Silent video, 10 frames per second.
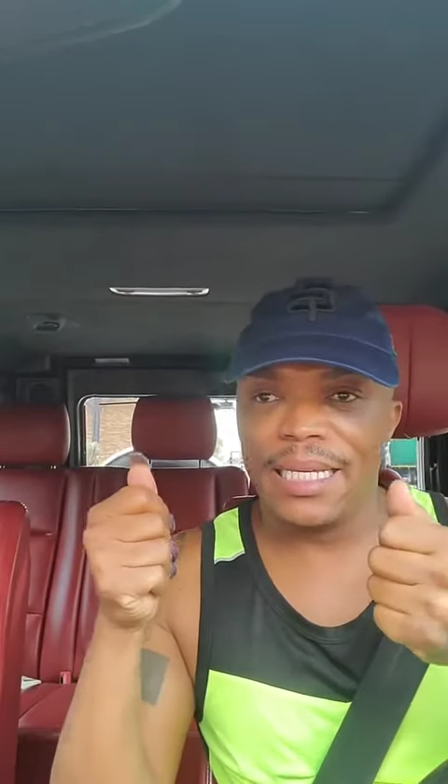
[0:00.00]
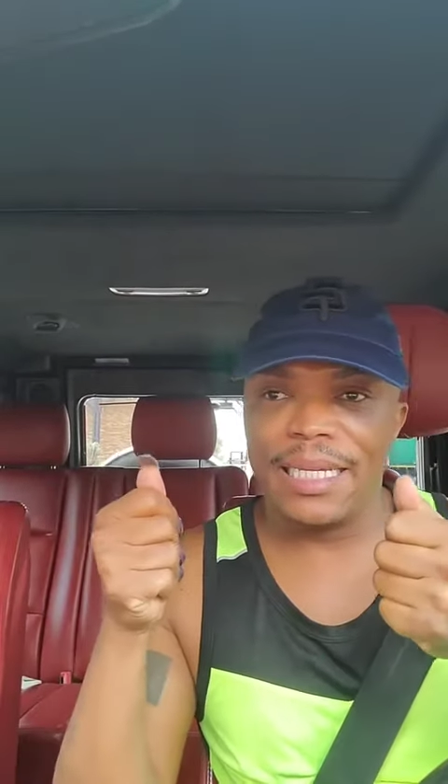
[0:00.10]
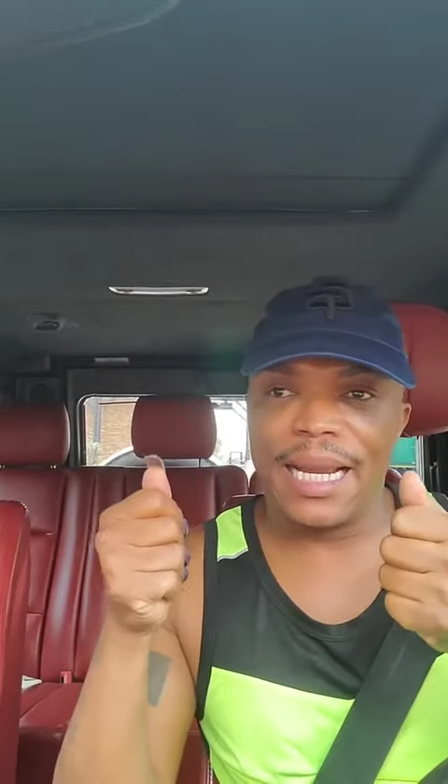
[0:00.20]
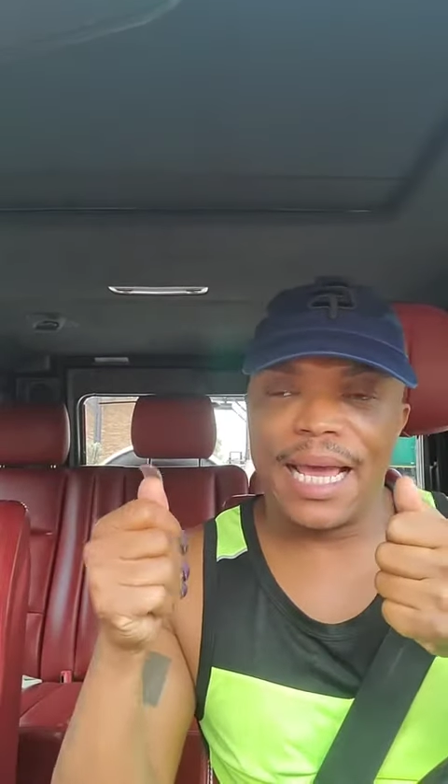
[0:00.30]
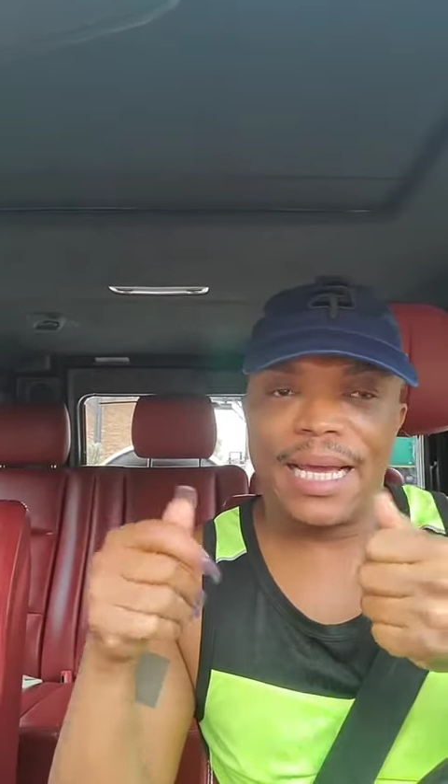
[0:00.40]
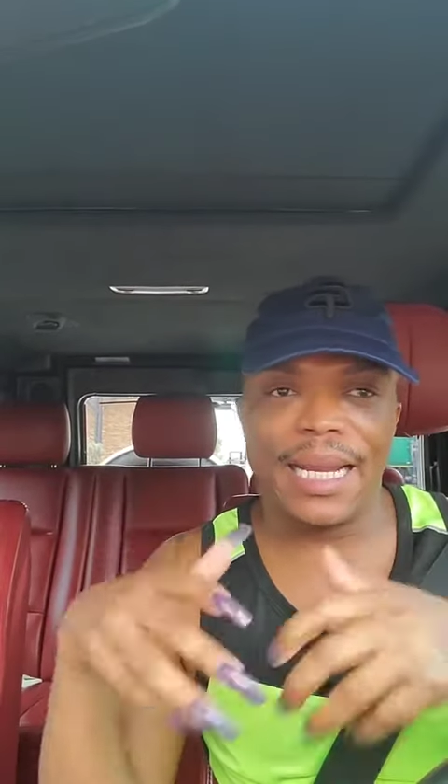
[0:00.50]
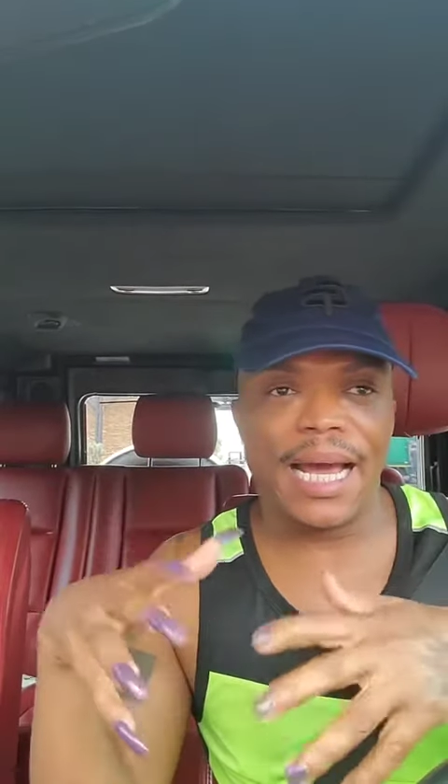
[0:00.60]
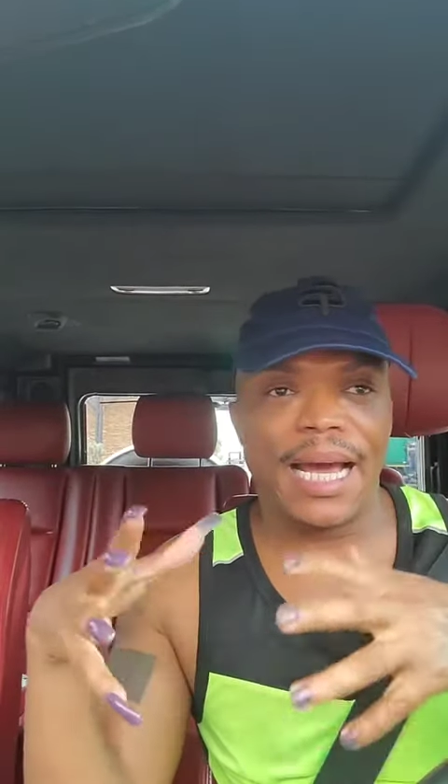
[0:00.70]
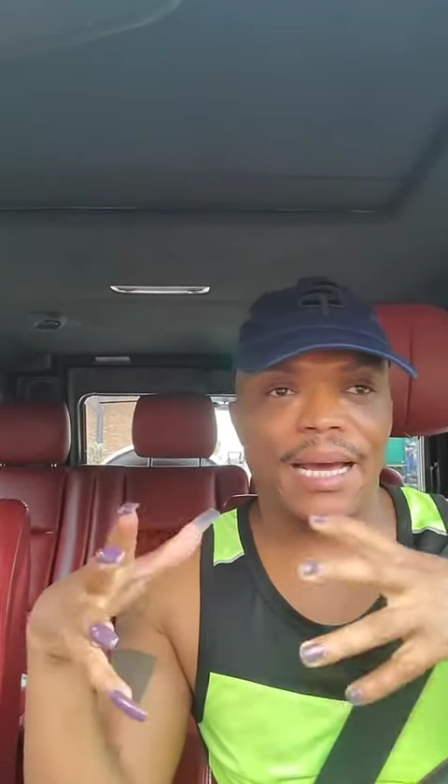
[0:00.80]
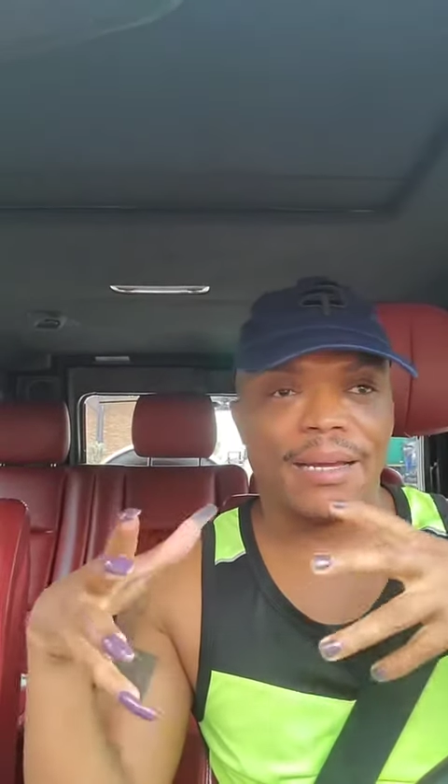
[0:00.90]
a
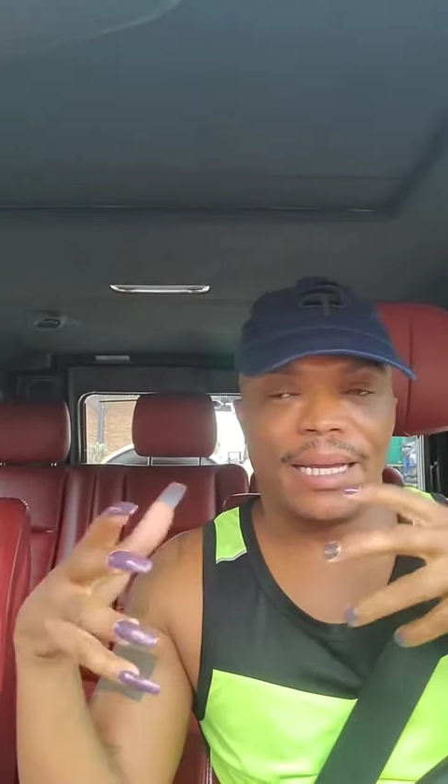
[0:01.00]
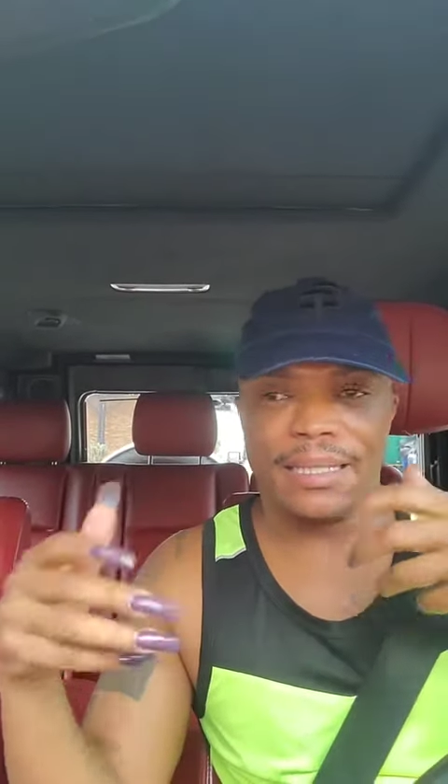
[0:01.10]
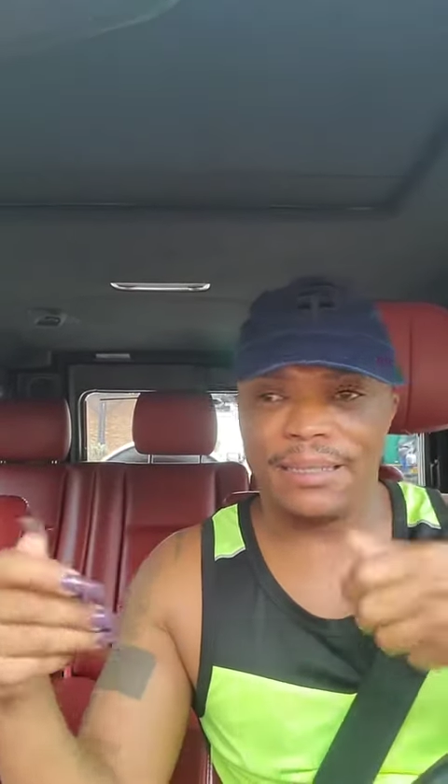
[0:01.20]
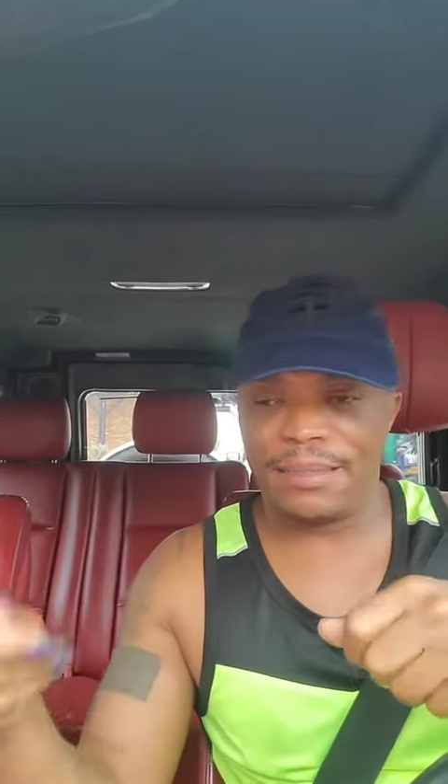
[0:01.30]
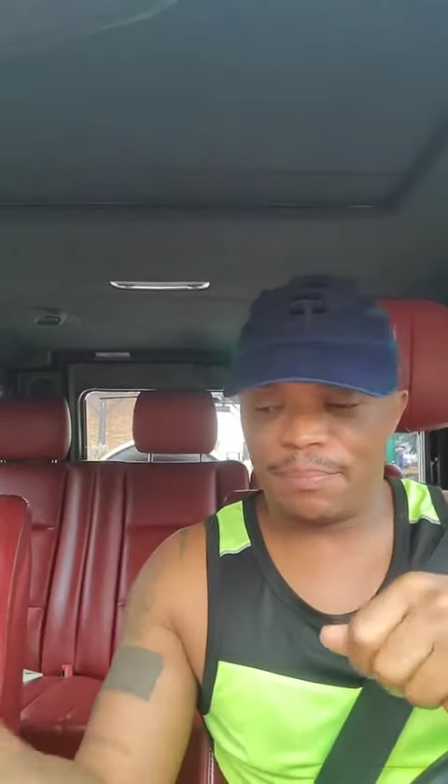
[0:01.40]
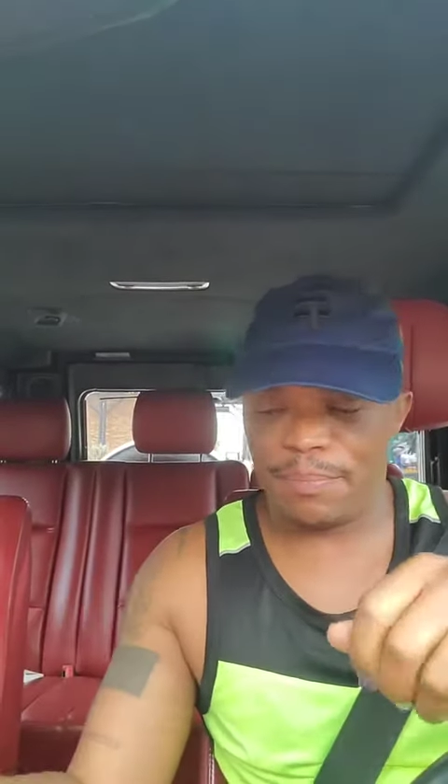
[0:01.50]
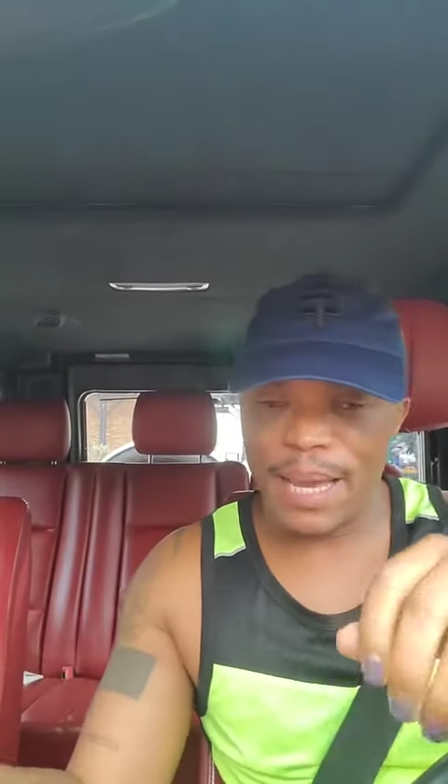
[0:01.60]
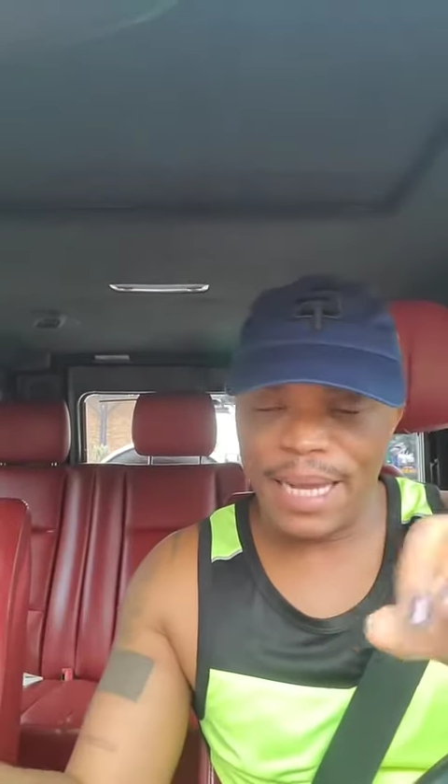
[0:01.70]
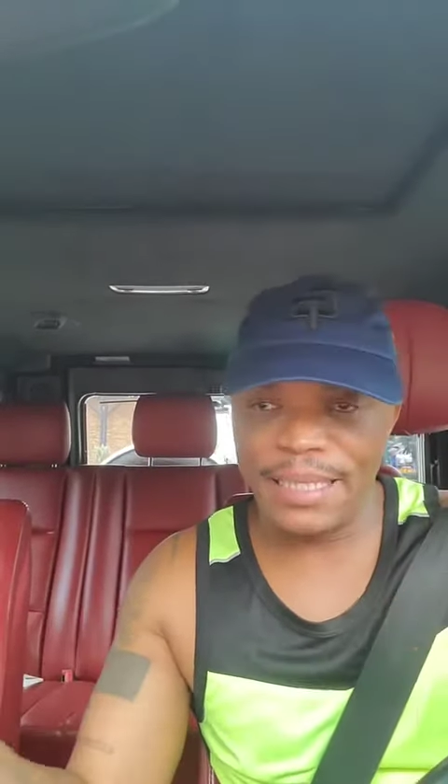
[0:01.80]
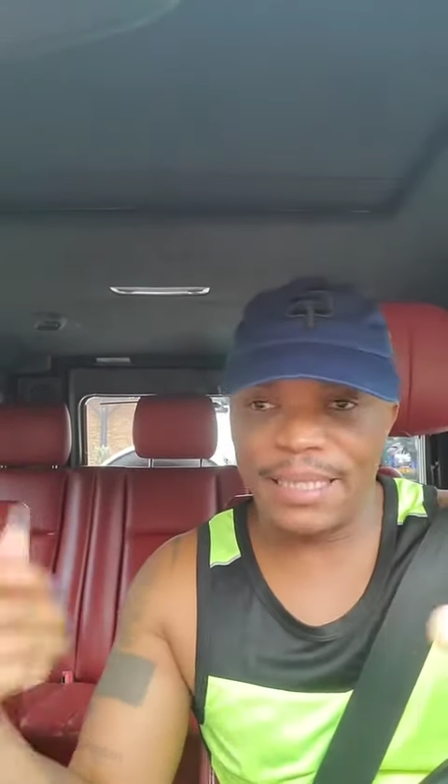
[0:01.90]
ladder and
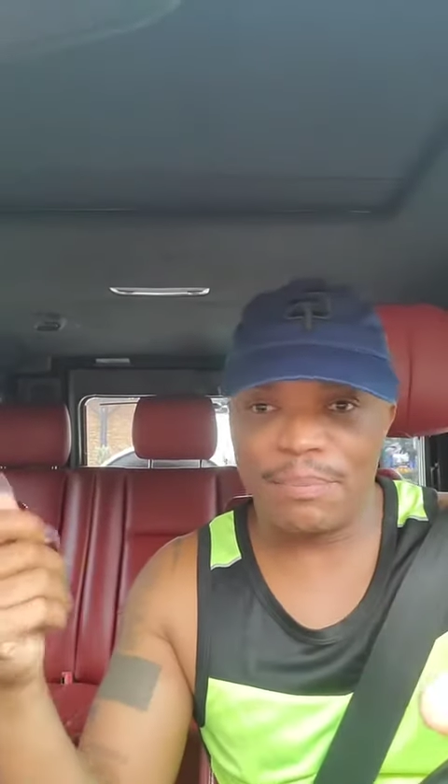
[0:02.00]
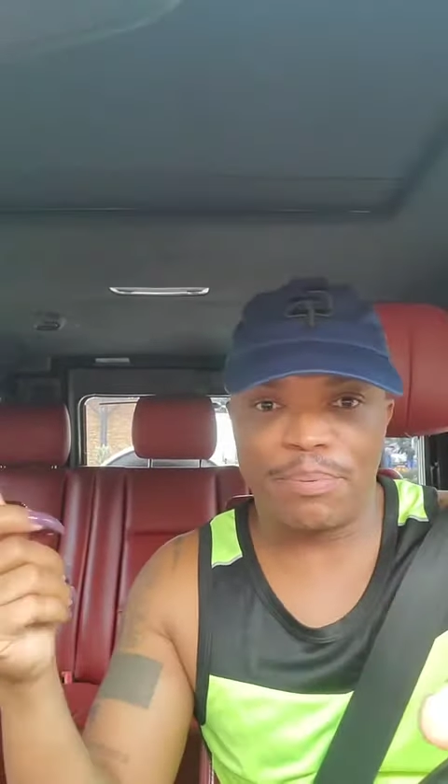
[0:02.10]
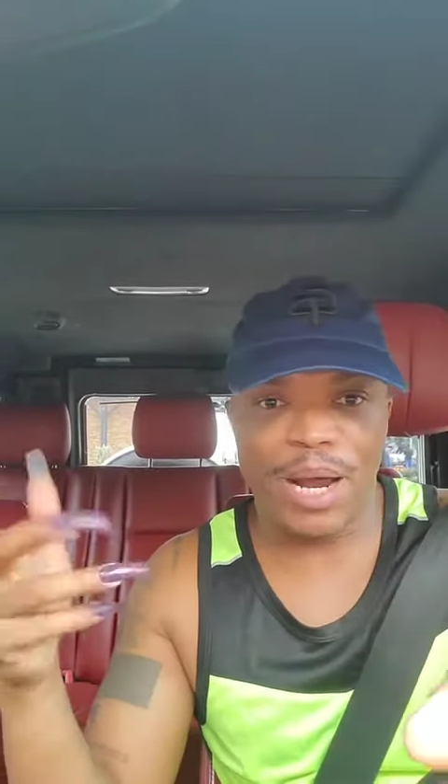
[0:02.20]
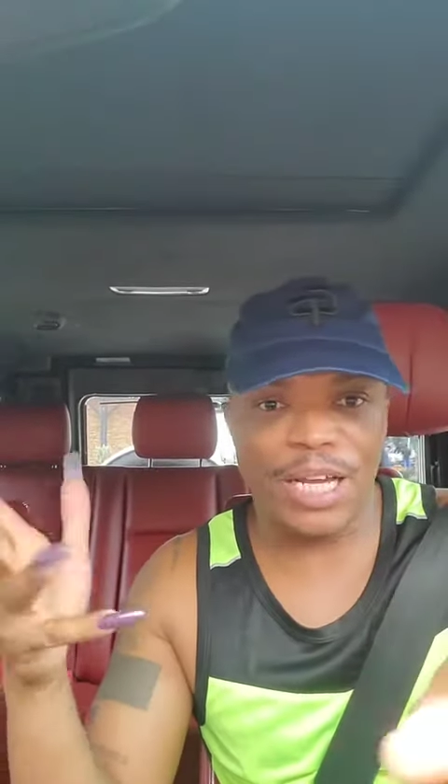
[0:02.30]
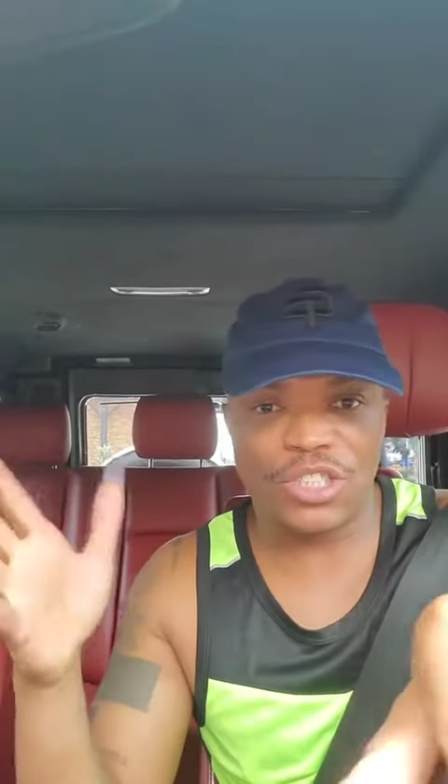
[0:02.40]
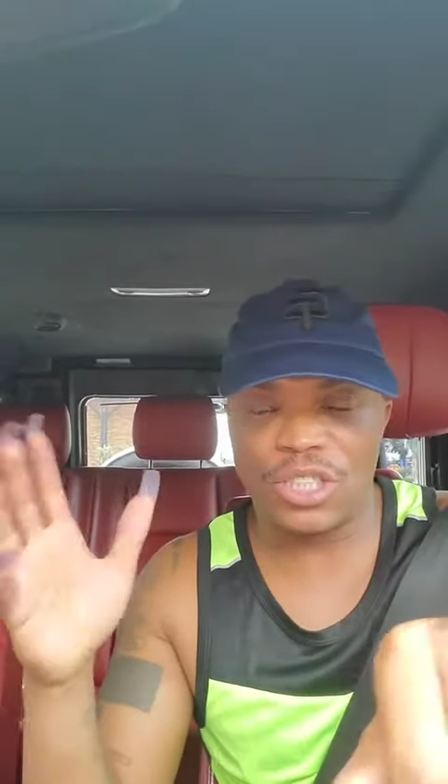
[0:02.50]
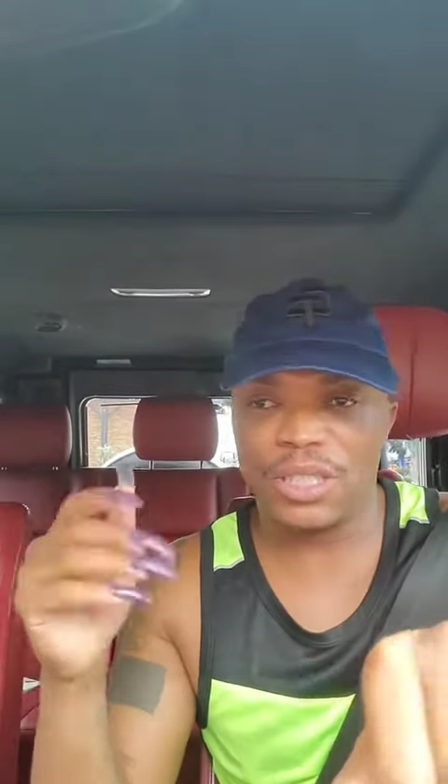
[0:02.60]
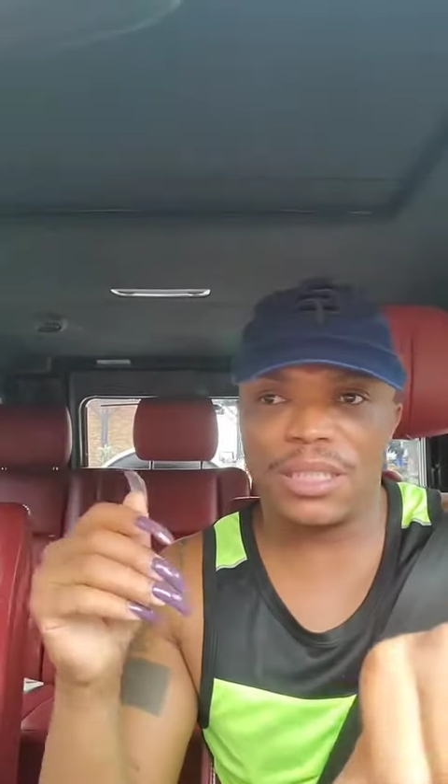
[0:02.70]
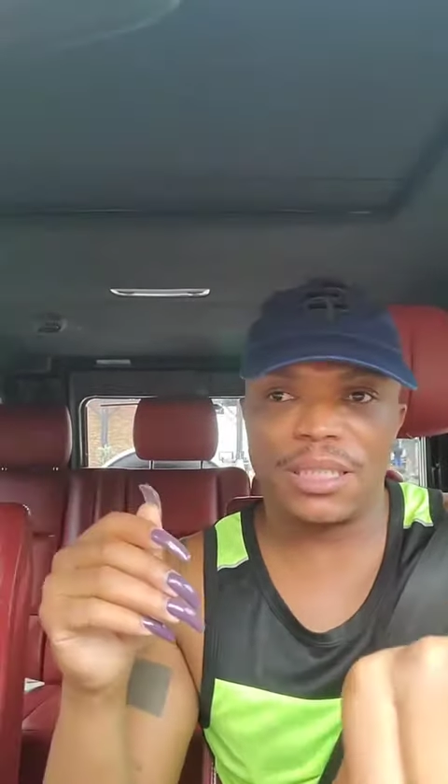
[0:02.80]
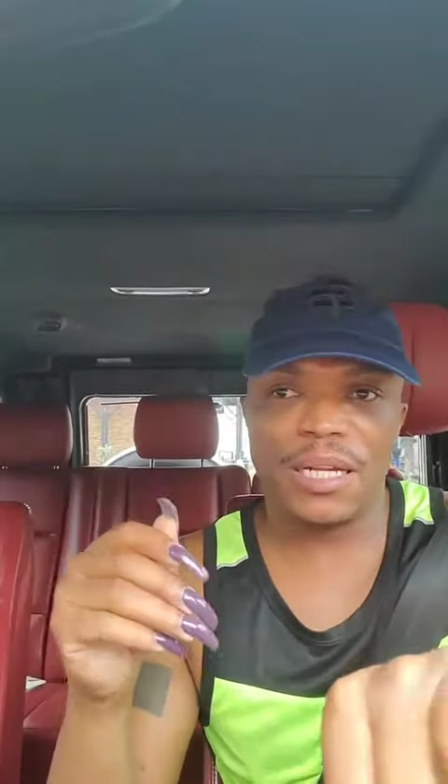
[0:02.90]
paint and
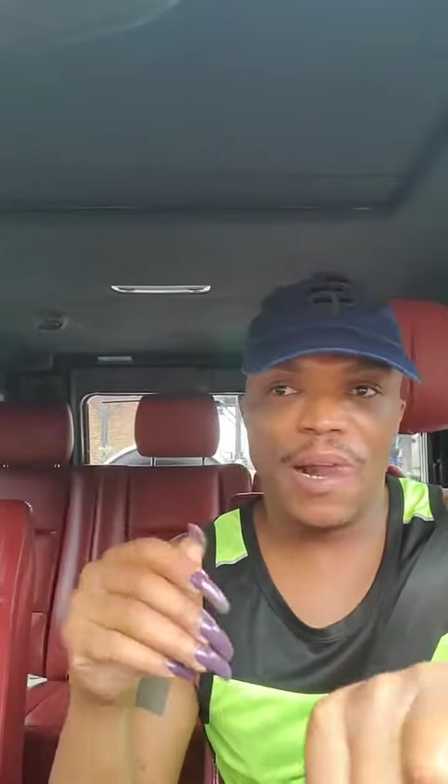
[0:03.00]
brushes